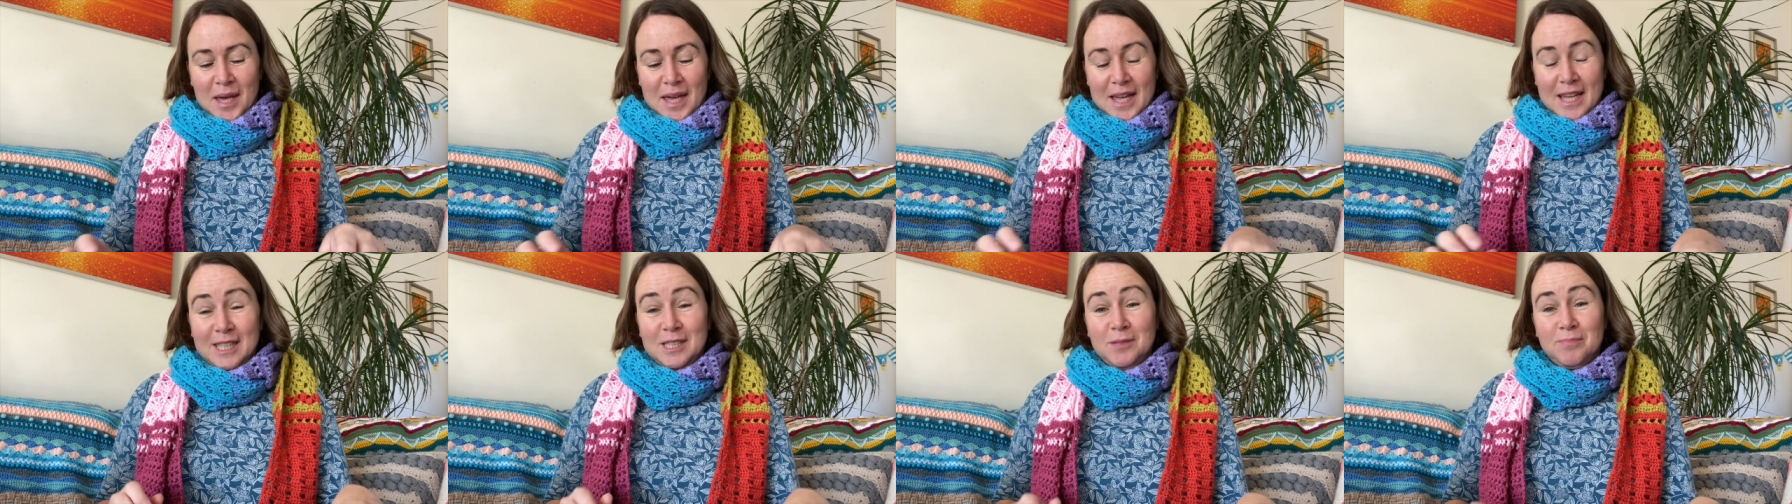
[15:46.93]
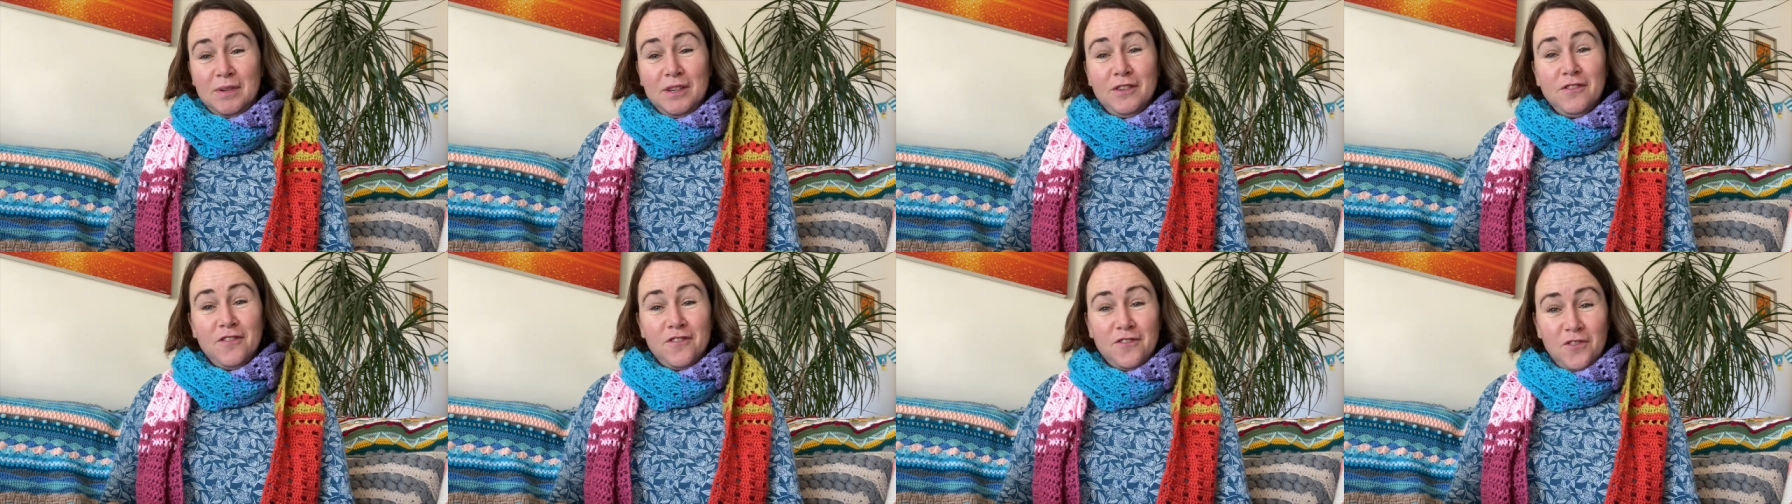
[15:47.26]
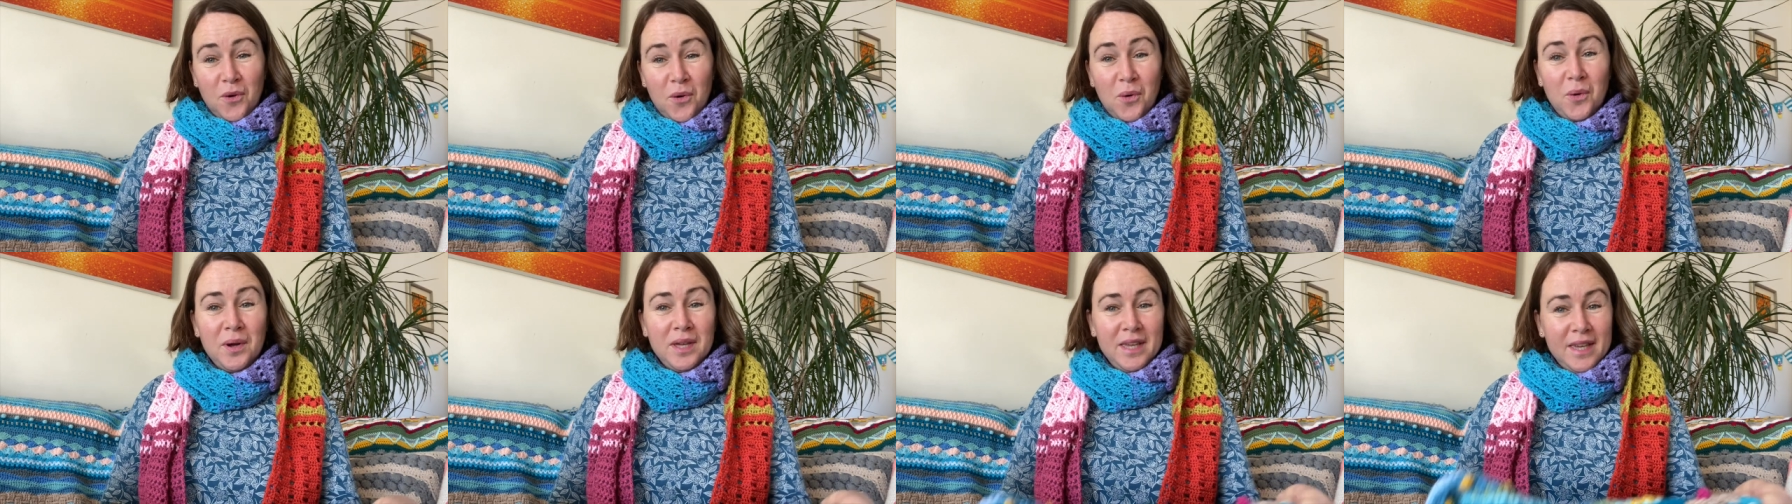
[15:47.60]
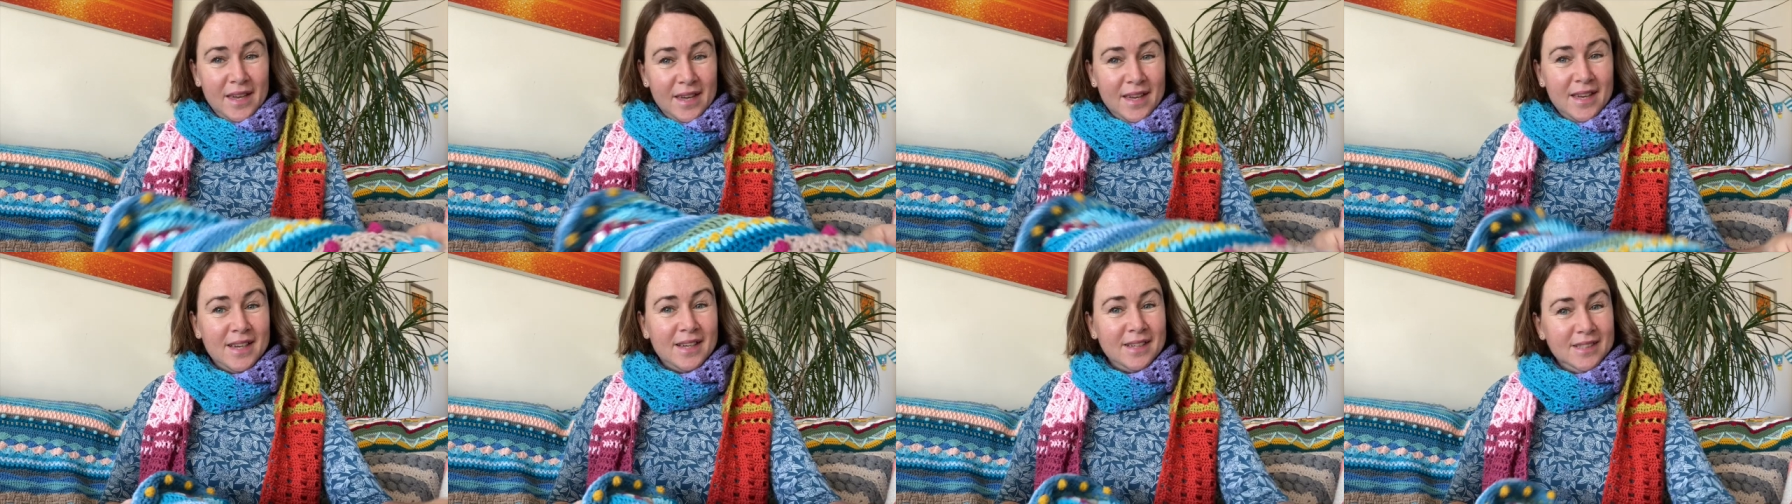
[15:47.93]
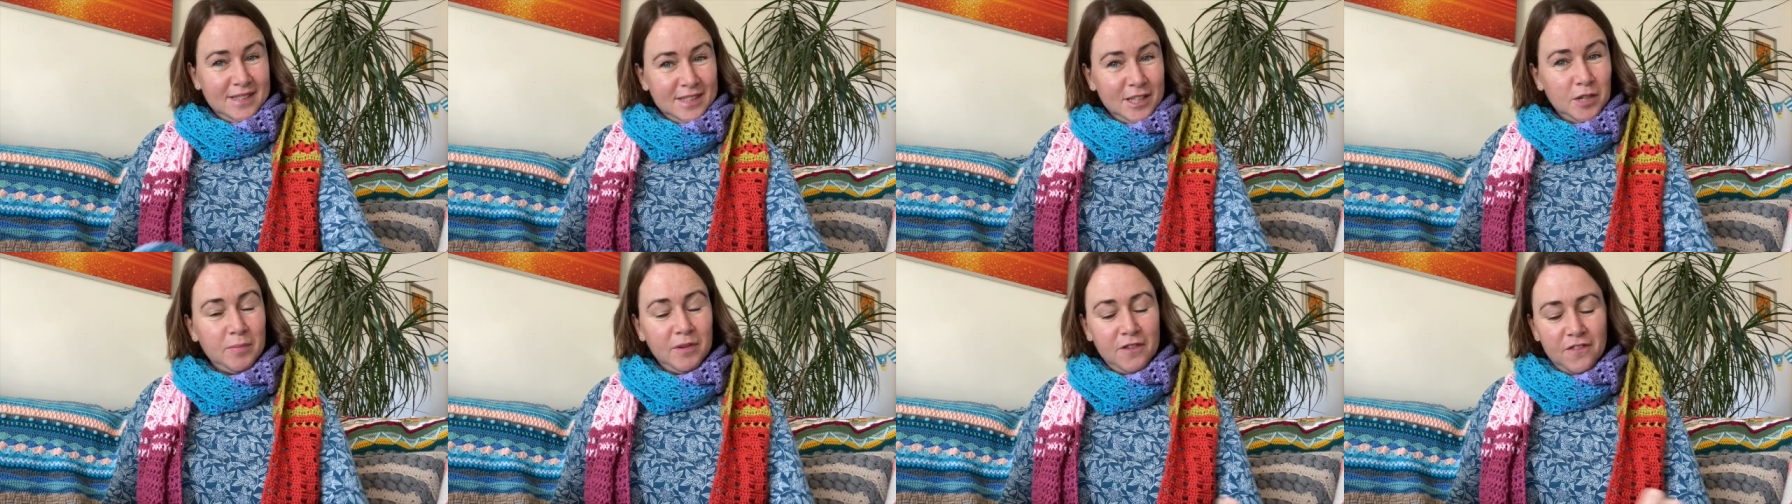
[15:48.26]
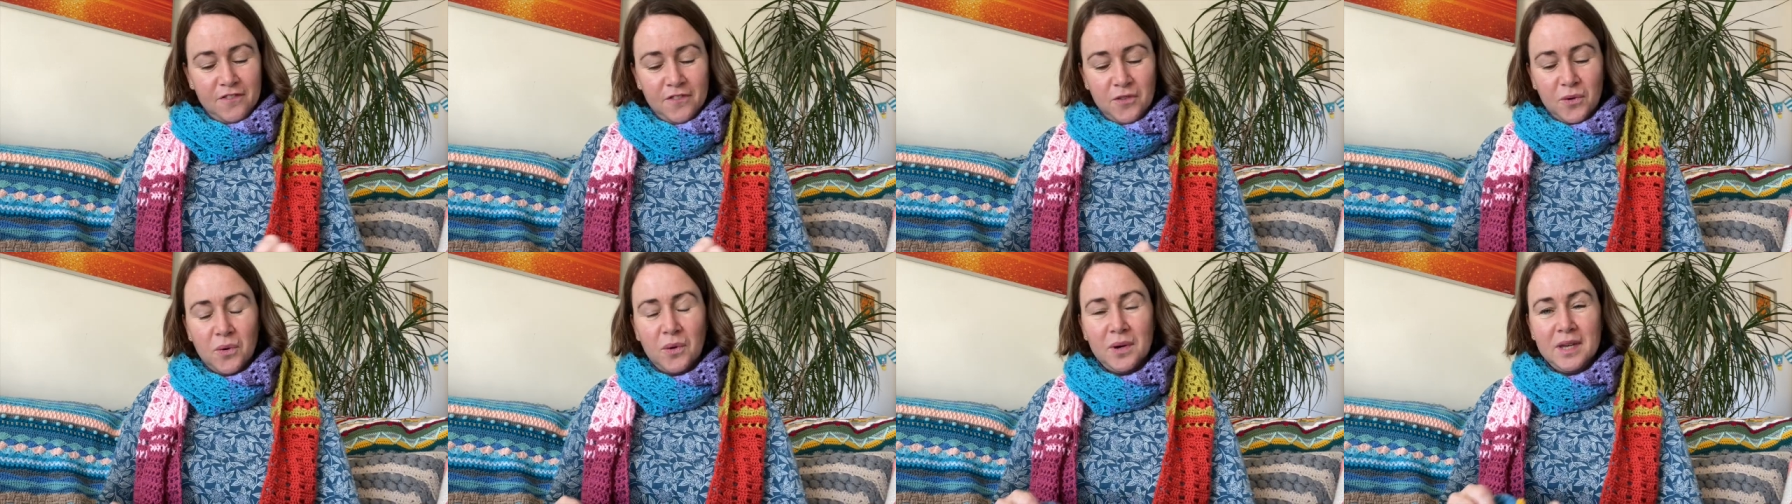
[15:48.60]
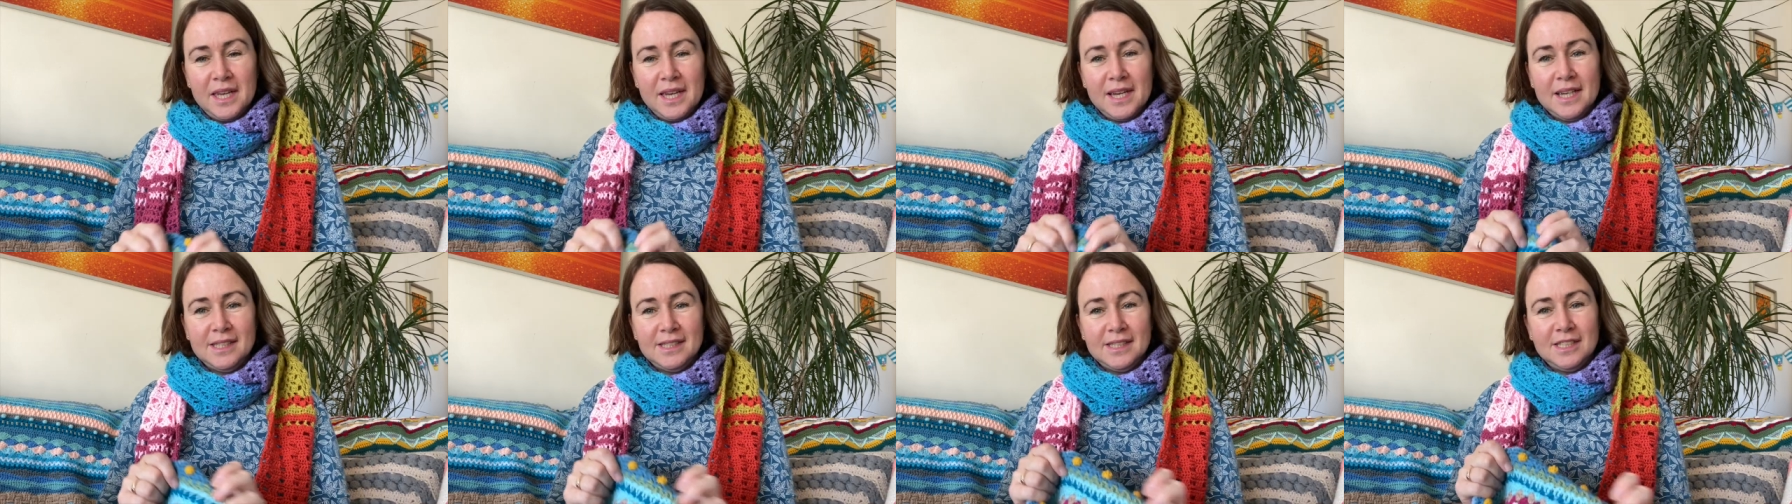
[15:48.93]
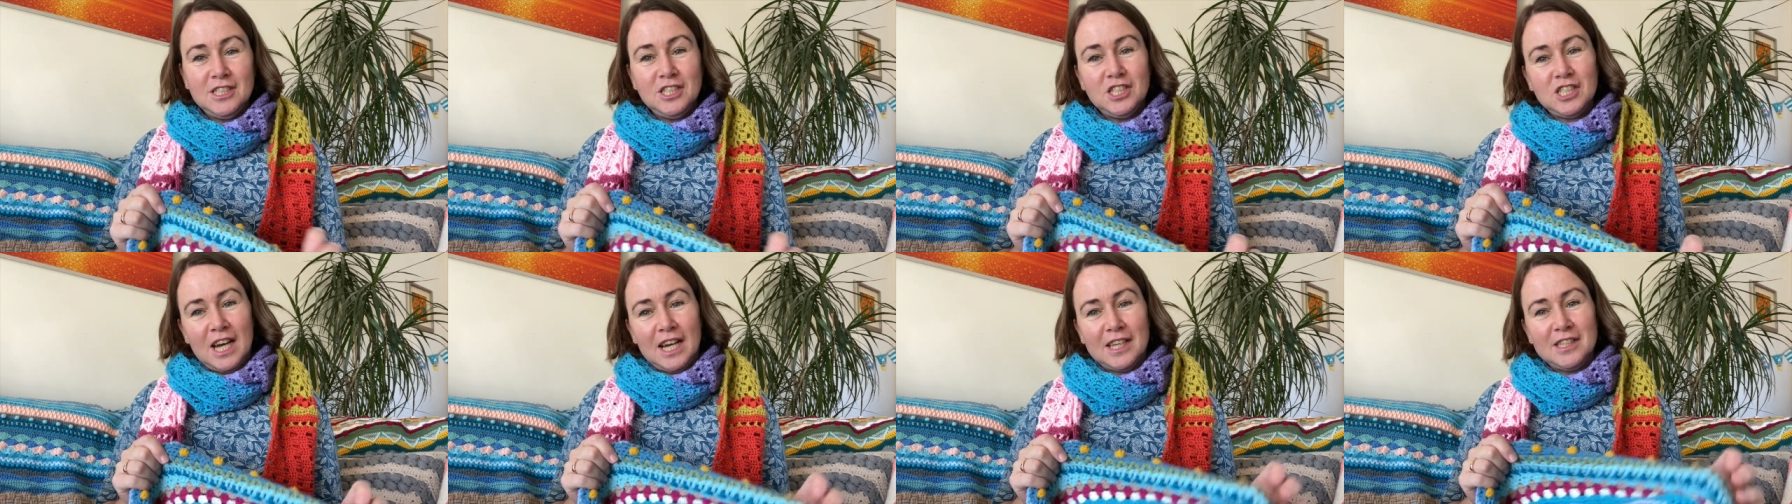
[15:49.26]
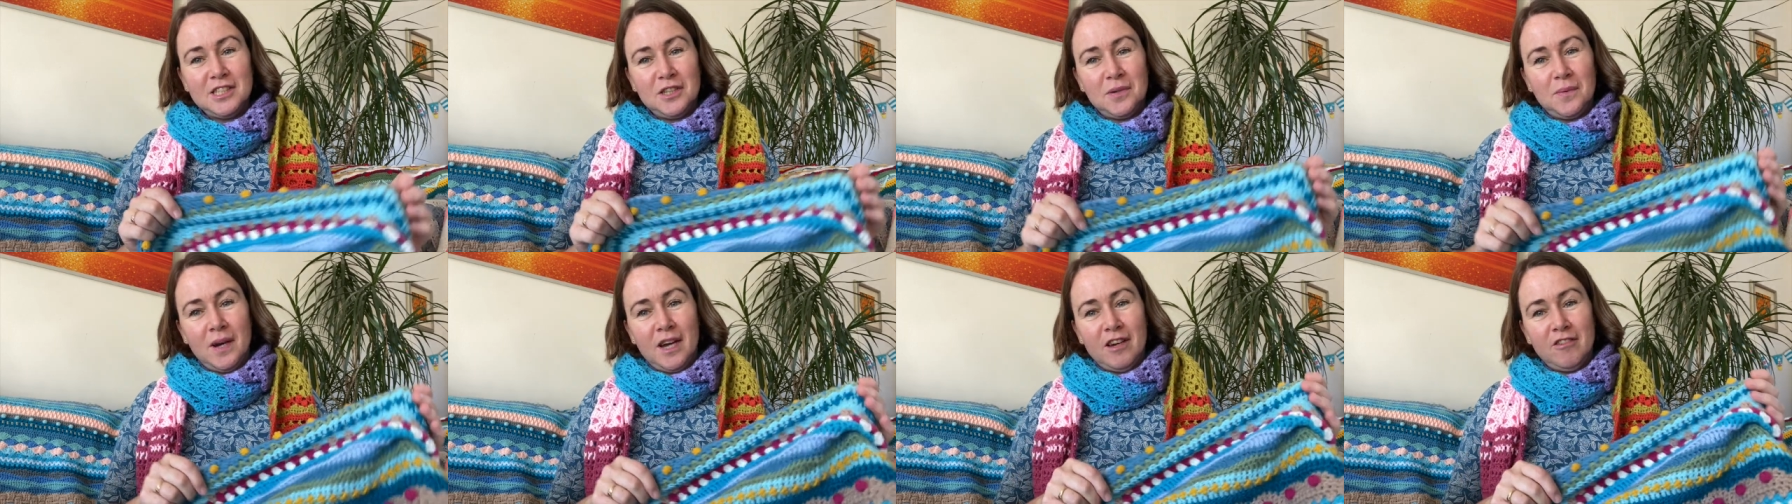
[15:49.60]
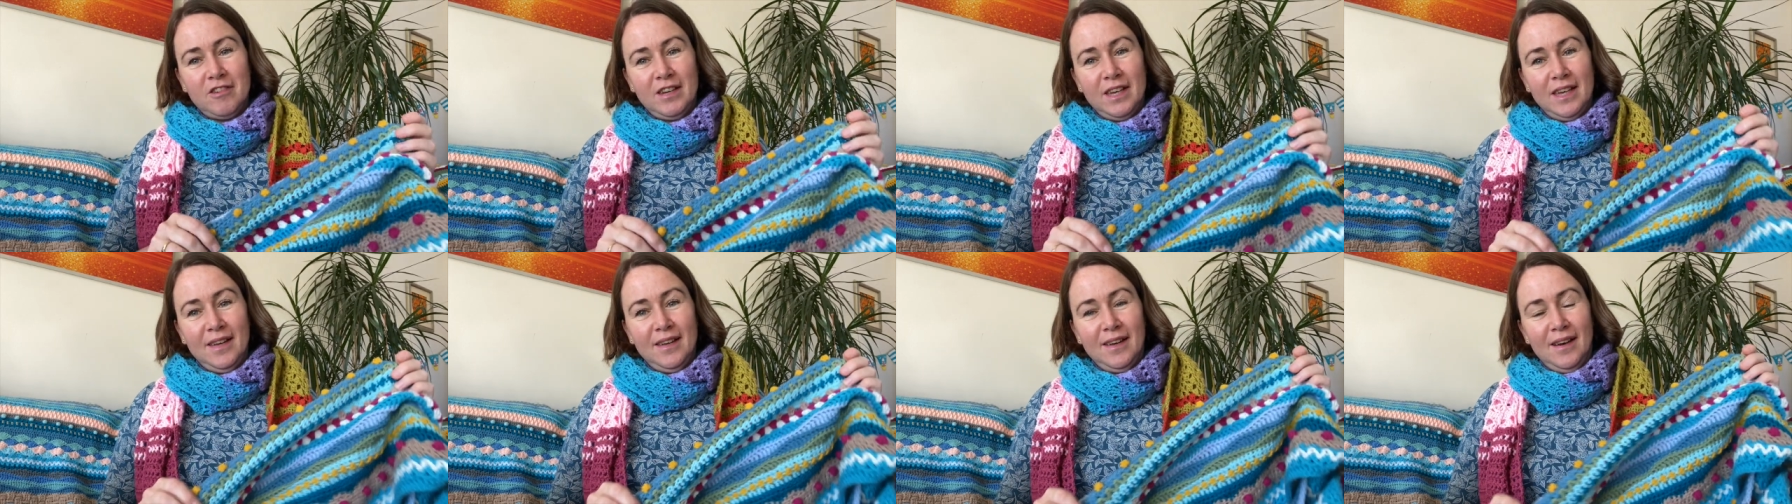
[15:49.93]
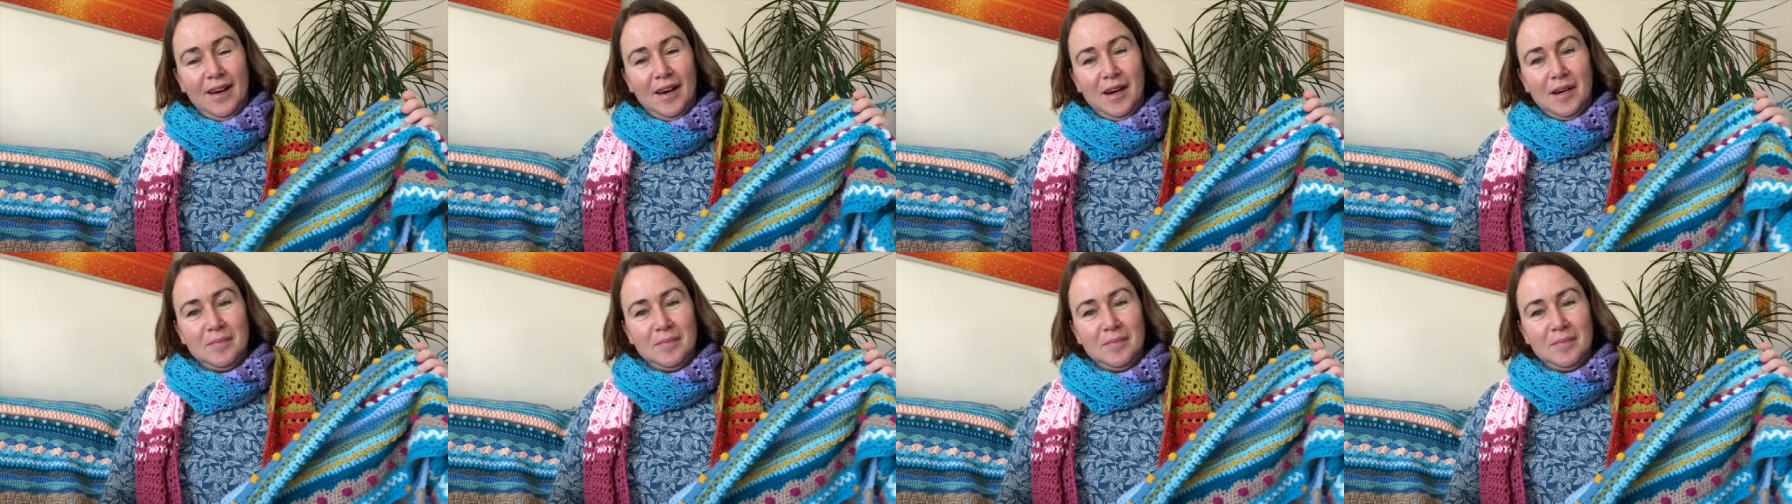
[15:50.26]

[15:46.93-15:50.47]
It's been 4 years. It'll be 4 years in January